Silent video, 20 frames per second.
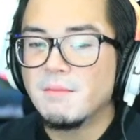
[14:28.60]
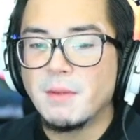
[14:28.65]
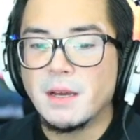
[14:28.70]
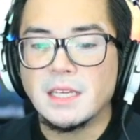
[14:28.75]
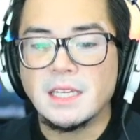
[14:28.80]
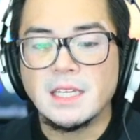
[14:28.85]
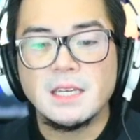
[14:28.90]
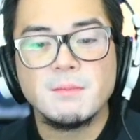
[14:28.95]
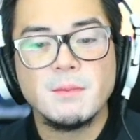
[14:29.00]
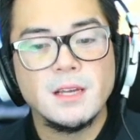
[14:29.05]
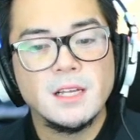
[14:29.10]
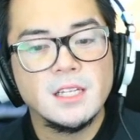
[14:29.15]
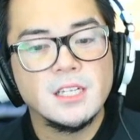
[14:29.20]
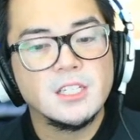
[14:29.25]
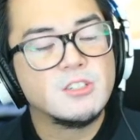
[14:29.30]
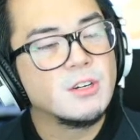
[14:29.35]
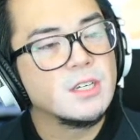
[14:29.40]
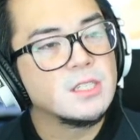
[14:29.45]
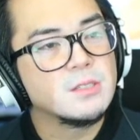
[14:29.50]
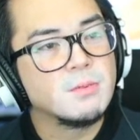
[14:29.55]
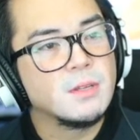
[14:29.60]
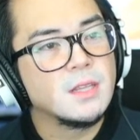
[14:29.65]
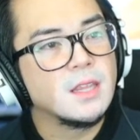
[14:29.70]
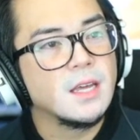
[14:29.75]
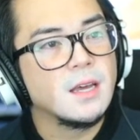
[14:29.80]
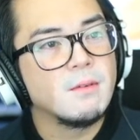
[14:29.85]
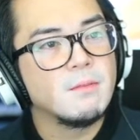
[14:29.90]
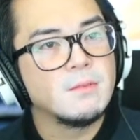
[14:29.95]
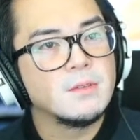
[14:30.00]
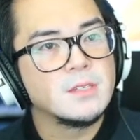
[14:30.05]
email address with
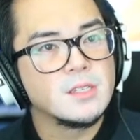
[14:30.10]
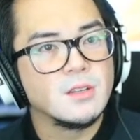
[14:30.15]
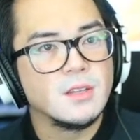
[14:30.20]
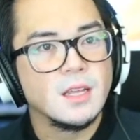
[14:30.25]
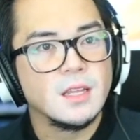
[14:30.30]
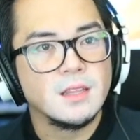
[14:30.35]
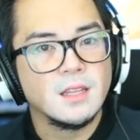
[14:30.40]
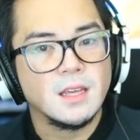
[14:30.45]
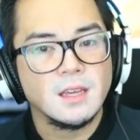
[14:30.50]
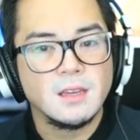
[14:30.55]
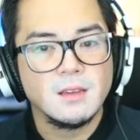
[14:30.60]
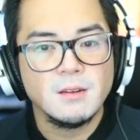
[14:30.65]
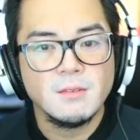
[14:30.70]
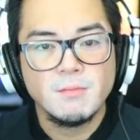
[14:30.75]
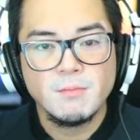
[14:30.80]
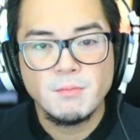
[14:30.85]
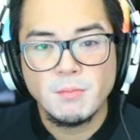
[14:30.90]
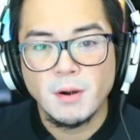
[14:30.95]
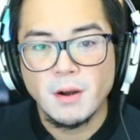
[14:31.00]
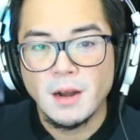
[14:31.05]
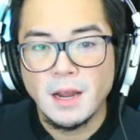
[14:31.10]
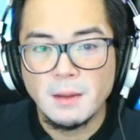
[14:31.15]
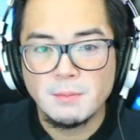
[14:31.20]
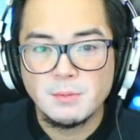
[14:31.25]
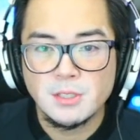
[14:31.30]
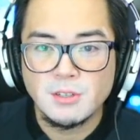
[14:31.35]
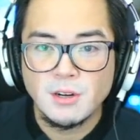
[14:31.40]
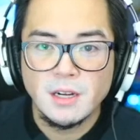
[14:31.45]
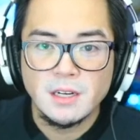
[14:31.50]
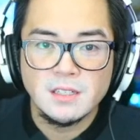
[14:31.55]
them so that they could
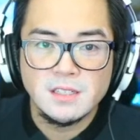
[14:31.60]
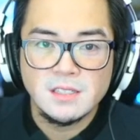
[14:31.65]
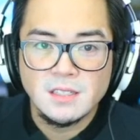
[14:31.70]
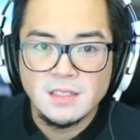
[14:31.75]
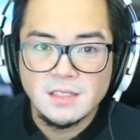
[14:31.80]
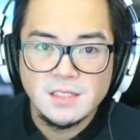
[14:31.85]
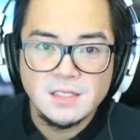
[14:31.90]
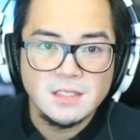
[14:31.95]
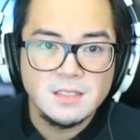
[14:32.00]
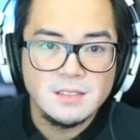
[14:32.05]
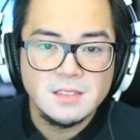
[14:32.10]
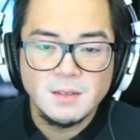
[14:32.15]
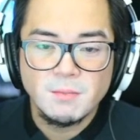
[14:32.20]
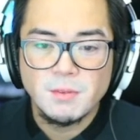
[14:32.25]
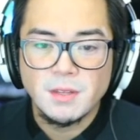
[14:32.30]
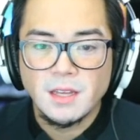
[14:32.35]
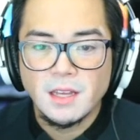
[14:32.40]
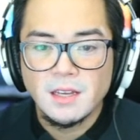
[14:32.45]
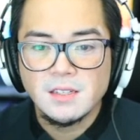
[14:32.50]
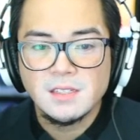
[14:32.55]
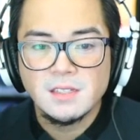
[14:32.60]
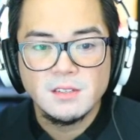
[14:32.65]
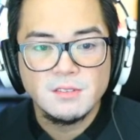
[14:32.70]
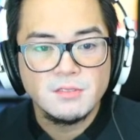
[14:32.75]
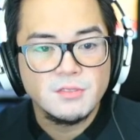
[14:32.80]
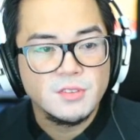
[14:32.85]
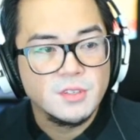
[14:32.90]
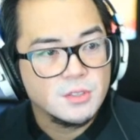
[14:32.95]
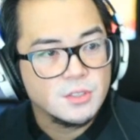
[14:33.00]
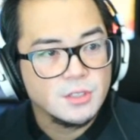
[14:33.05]
perhaps try to solicit something else in the
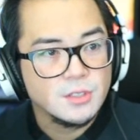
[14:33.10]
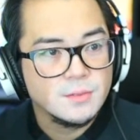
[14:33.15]
future.